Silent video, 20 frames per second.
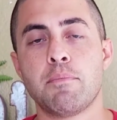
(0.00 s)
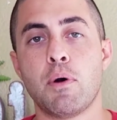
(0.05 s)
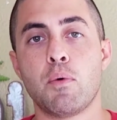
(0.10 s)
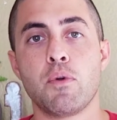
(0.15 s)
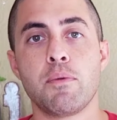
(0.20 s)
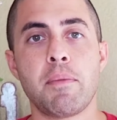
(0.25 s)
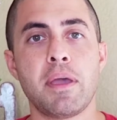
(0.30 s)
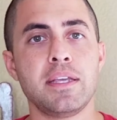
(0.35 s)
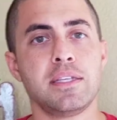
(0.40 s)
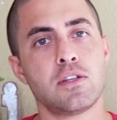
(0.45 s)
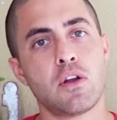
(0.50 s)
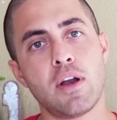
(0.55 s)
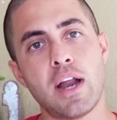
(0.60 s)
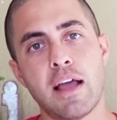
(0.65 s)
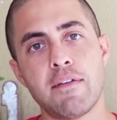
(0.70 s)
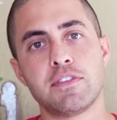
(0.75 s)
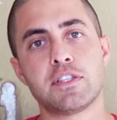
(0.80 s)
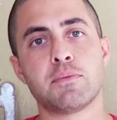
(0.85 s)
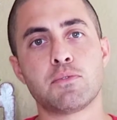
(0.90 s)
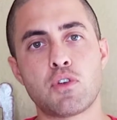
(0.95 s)
but we may start
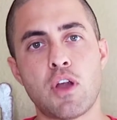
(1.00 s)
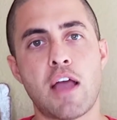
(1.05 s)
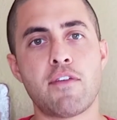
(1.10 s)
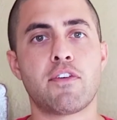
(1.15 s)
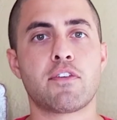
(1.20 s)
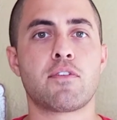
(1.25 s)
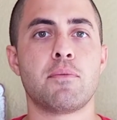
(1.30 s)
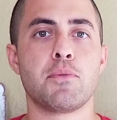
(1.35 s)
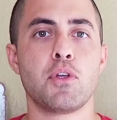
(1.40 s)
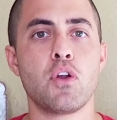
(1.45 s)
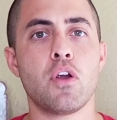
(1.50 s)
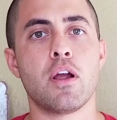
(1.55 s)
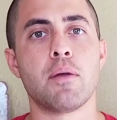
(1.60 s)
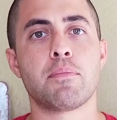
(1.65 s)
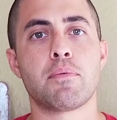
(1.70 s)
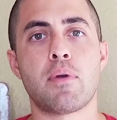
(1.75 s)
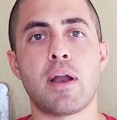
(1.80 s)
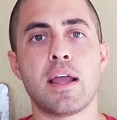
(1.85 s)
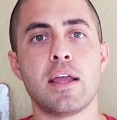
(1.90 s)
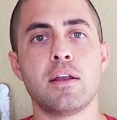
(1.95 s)
having some traffic from
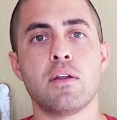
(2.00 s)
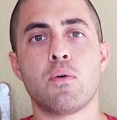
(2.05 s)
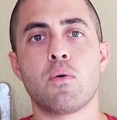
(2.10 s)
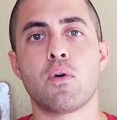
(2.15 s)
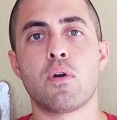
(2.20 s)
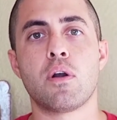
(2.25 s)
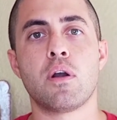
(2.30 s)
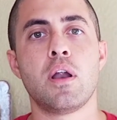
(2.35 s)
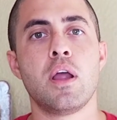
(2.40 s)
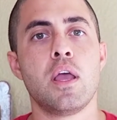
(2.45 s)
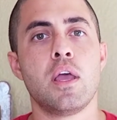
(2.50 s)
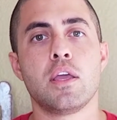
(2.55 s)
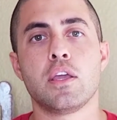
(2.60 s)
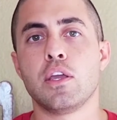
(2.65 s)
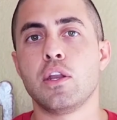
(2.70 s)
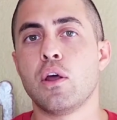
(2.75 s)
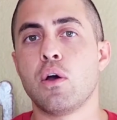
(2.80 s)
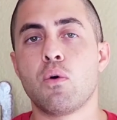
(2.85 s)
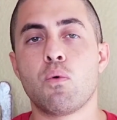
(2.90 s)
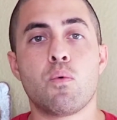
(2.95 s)
Europe, right? Or,
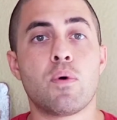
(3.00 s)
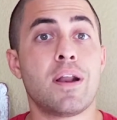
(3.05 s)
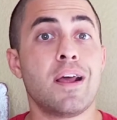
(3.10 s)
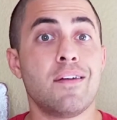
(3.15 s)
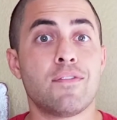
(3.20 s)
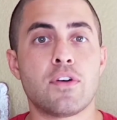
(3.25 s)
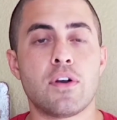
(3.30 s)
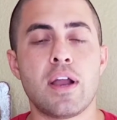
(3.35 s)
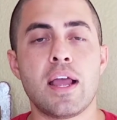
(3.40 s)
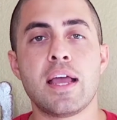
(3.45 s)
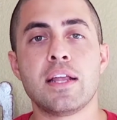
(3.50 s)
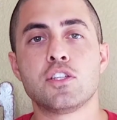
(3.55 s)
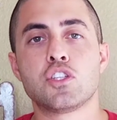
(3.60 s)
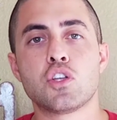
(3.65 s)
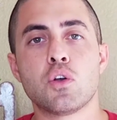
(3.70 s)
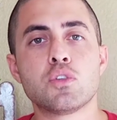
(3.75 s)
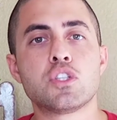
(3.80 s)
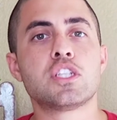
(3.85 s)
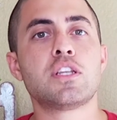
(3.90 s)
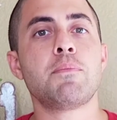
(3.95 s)
whatever. And
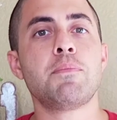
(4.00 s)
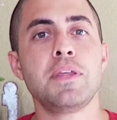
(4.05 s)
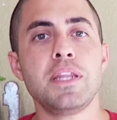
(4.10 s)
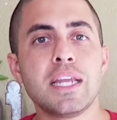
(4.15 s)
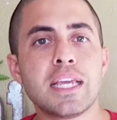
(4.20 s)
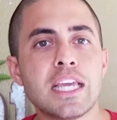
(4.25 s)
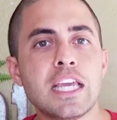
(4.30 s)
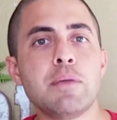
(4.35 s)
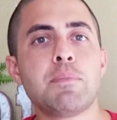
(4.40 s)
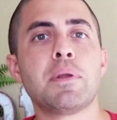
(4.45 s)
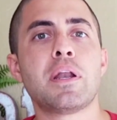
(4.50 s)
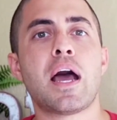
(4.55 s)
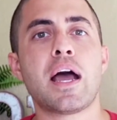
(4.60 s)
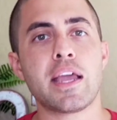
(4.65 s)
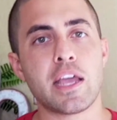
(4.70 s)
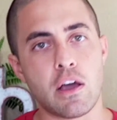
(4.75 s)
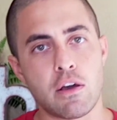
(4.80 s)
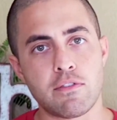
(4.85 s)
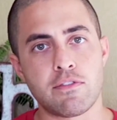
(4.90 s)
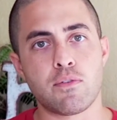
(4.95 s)
so it's something to keep an
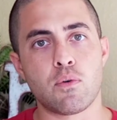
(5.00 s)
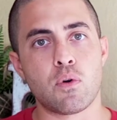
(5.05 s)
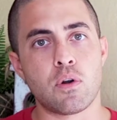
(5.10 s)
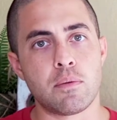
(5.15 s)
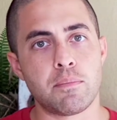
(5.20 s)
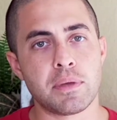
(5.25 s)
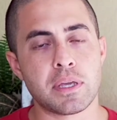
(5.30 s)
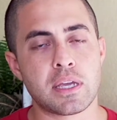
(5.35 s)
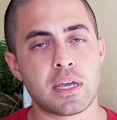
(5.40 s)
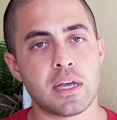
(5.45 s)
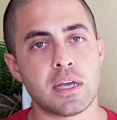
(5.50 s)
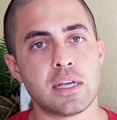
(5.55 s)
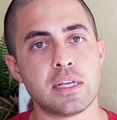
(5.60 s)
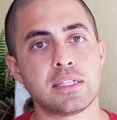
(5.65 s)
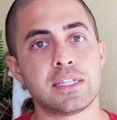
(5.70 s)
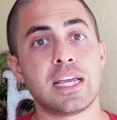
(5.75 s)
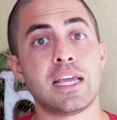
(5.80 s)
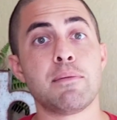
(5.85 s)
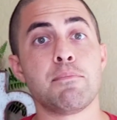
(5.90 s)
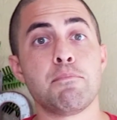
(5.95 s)
eye out for,
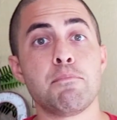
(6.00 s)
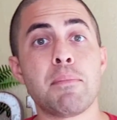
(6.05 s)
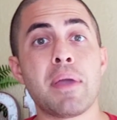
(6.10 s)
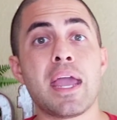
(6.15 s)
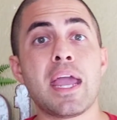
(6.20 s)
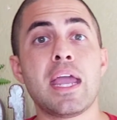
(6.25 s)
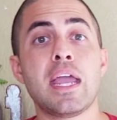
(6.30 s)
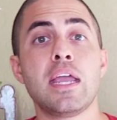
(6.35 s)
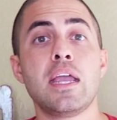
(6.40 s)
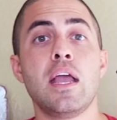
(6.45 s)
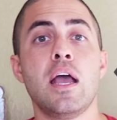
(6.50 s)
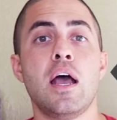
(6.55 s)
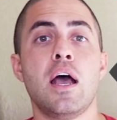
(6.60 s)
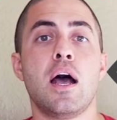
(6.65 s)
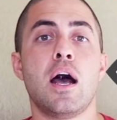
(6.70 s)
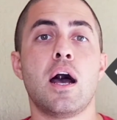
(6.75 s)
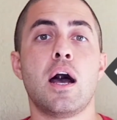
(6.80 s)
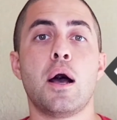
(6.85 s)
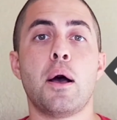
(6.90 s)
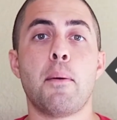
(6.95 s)
because it may
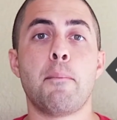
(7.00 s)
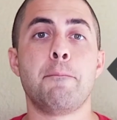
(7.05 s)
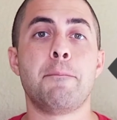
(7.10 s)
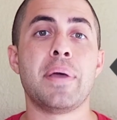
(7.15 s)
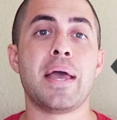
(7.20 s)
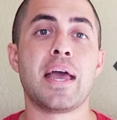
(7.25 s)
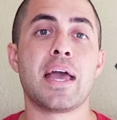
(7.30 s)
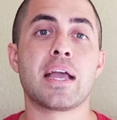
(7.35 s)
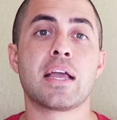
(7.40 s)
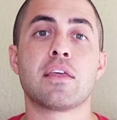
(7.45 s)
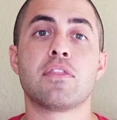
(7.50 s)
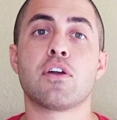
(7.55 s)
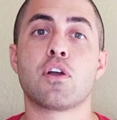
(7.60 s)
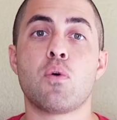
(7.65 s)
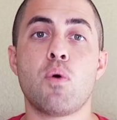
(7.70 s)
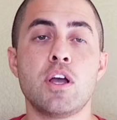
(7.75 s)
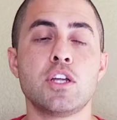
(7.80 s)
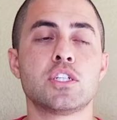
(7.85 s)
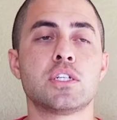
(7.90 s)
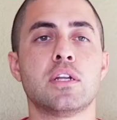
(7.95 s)
beg the
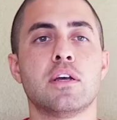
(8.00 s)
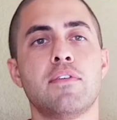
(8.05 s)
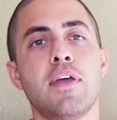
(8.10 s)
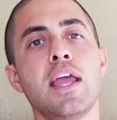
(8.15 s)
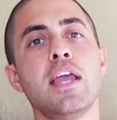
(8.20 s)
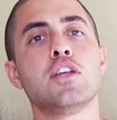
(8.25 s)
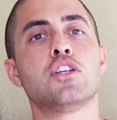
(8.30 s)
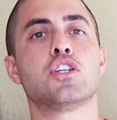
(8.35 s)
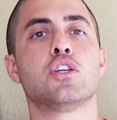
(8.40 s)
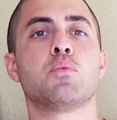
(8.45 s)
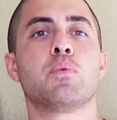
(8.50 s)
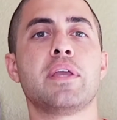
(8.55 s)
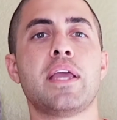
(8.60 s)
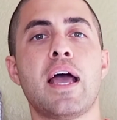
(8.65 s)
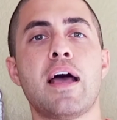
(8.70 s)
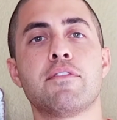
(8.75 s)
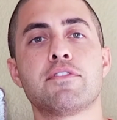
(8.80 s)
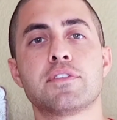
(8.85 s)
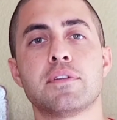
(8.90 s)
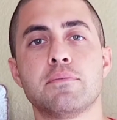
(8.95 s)
question of, hey, should we
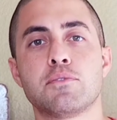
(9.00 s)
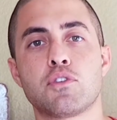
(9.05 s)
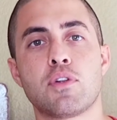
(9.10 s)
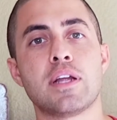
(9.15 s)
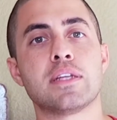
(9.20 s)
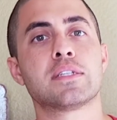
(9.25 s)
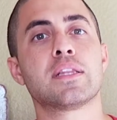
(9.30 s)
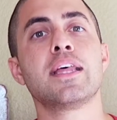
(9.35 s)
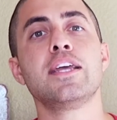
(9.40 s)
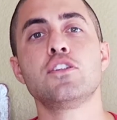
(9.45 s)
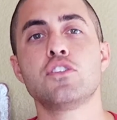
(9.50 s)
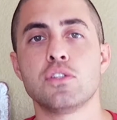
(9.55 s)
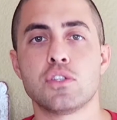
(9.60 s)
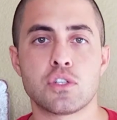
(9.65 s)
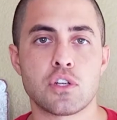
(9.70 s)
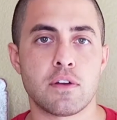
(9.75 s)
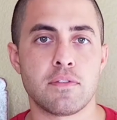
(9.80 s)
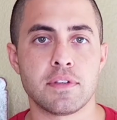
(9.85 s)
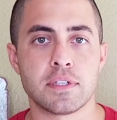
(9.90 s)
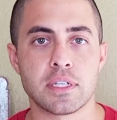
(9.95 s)
have some translation
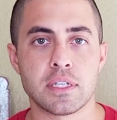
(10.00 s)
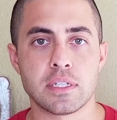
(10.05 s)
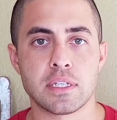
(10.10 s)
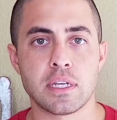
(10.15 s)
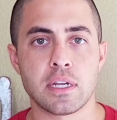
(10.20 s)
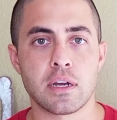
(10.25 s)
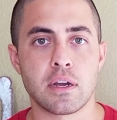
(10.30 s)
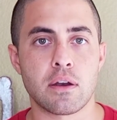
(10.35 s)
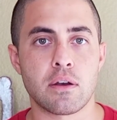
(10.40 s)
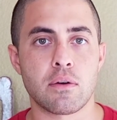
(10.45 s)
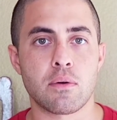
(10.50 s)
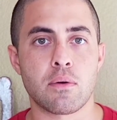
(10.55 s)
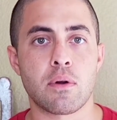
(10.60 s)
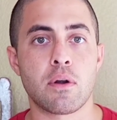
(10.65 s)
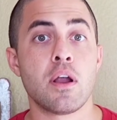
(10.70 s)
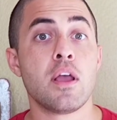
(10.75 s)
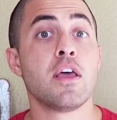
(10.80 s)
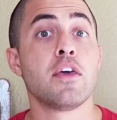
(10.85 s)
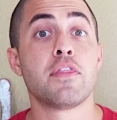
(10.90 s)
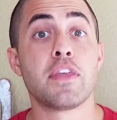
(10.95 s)
services here
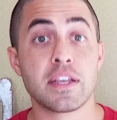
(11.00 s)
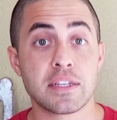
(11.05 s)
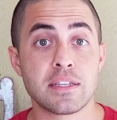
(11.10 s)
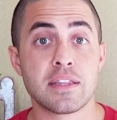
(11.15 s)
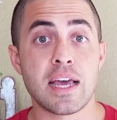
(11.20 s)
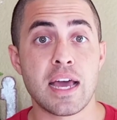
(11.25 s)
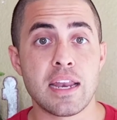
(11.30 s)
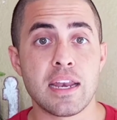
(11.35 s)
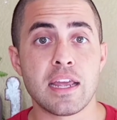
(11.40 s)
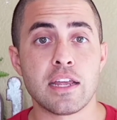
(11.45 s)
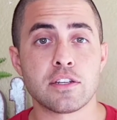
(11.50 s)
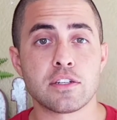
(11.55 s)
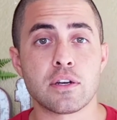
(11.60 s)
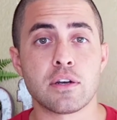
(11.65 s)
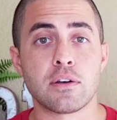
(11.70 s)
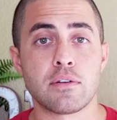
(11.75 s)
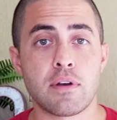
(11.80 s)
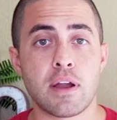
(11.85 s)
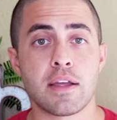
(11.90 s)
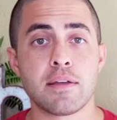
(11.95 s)
or things of that
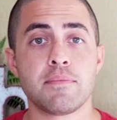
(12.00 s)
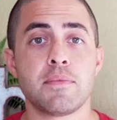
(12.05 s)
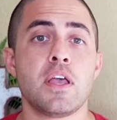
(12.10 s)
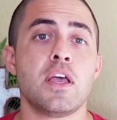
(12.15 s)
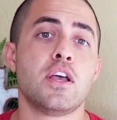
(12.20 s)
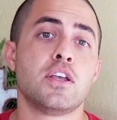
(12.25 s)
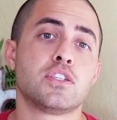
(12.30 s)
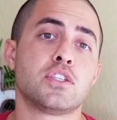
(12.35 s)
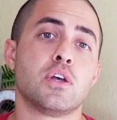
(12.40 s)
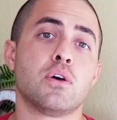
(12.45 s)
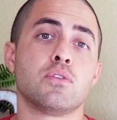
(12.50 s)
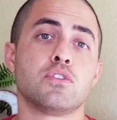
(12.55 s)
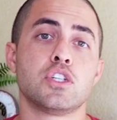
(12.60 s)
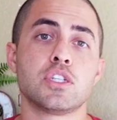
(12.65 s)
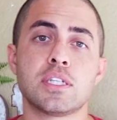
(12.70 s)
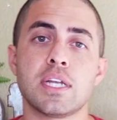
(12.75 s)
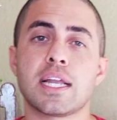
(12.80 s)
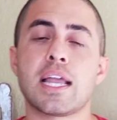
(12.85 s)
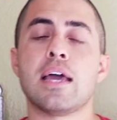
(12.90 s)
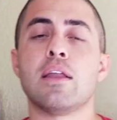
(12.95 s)
nature, right? So
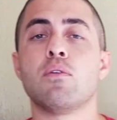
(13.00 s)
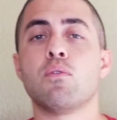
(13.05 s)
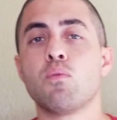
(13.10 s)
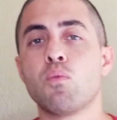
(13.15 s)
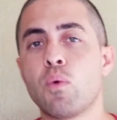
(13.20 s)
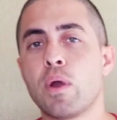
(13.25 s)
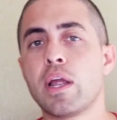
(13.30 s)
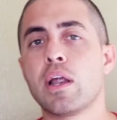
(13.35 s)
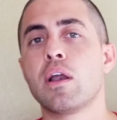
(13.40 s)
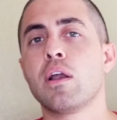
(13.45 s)
just, again,